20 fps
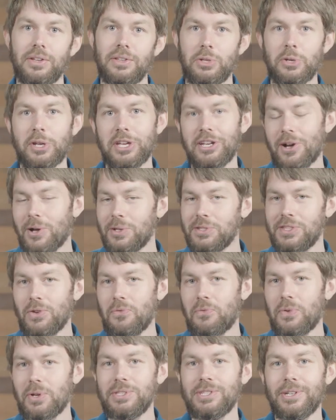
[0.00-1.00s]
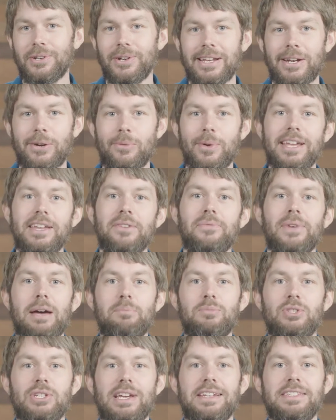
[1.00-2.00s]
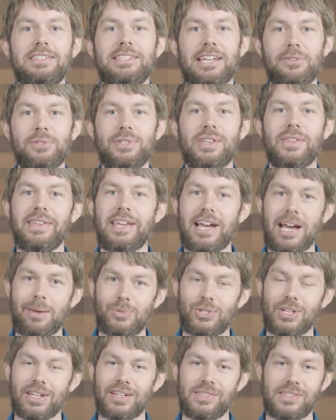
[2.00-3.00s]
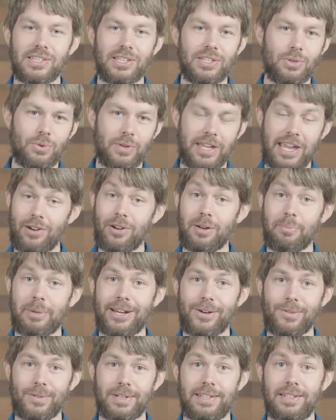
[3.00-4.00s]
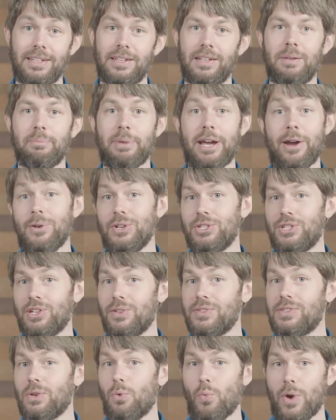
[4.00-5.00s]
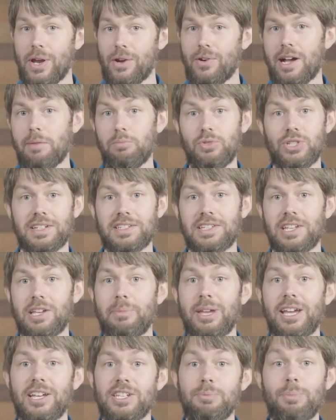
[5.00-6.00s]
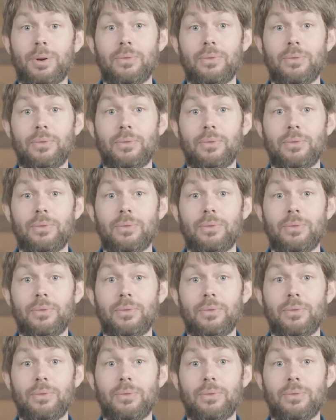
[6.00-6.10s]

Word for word: You can also filter an array of objects down to the objects that you care about. PowerShell's where object command